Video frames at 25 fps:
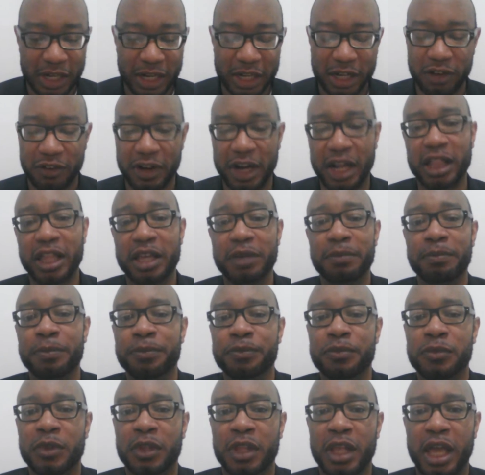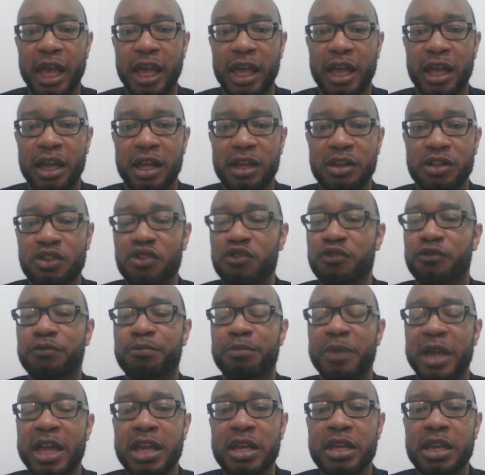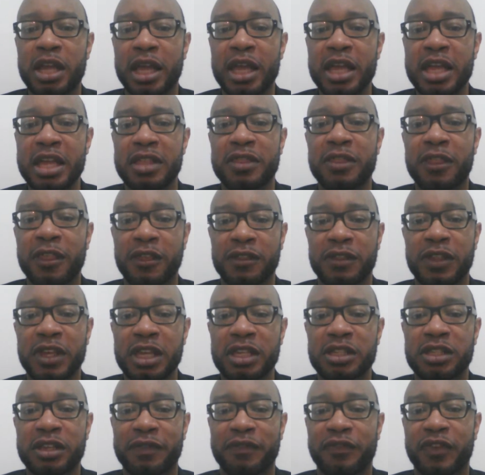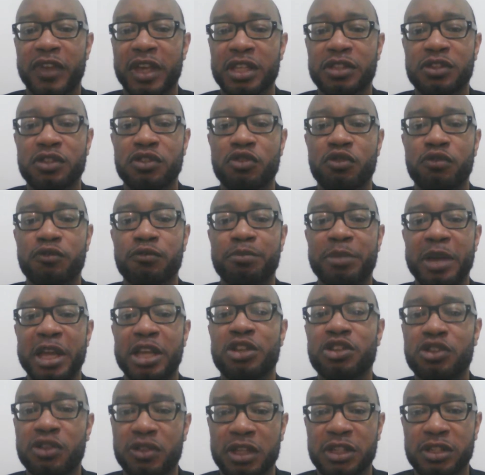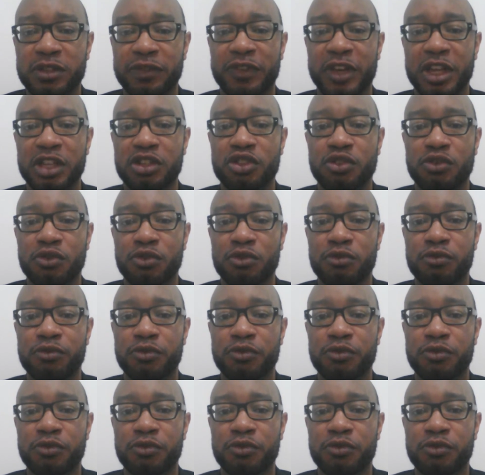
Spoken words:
that correctly, and you've been in these events, you've been to these events,